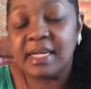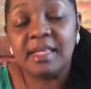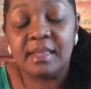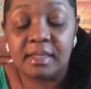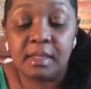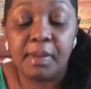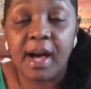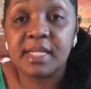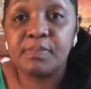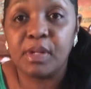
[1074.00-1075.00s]
in the
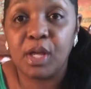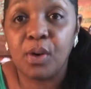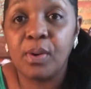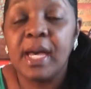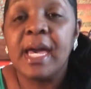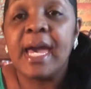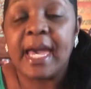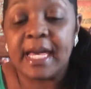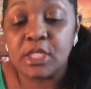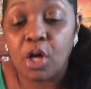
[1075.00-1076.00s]
box below.
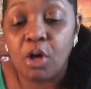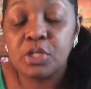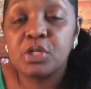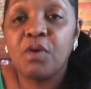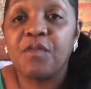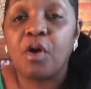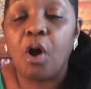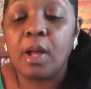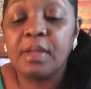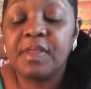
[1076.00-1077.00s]
And also, for
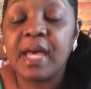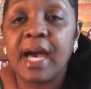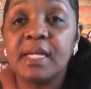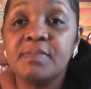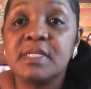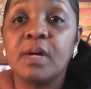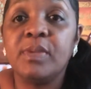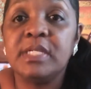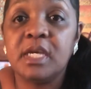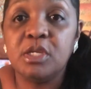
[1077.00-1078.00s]
all of the items that
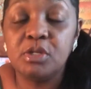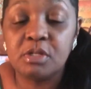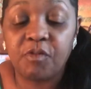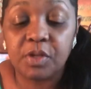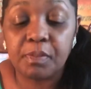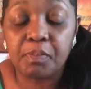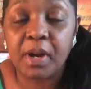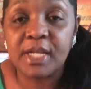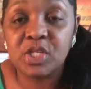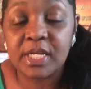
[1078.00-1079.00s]
we did use for the
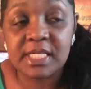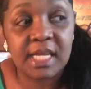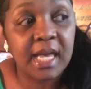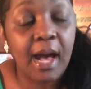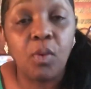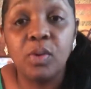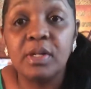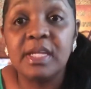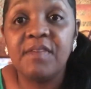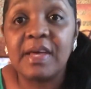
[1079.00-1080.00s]
project today, I
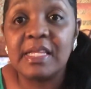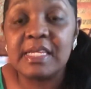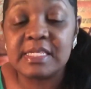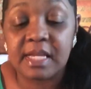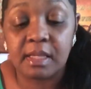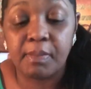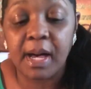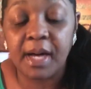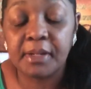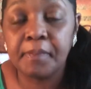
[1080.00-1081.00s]
will leave a list at the
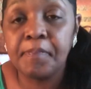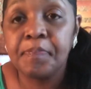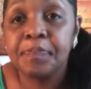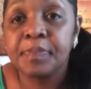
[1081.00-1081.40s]
bottom